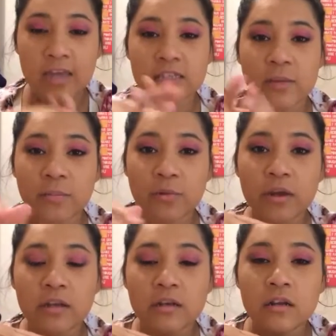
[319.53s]
I
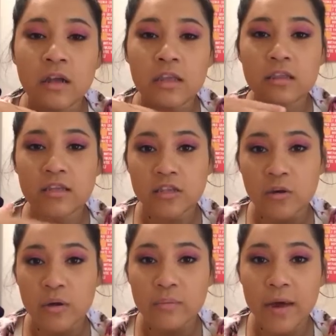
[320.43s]
separated these
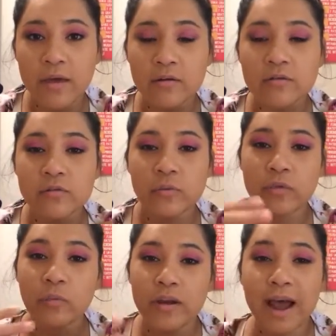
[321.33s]
sewing patterns
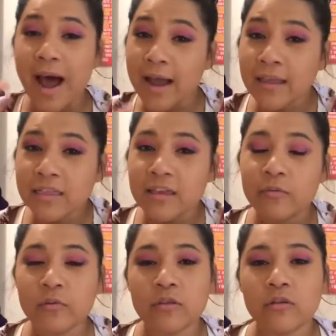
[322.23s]
with what I
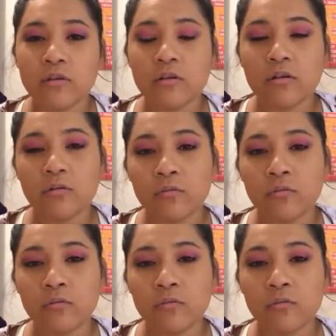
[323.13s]
think would look,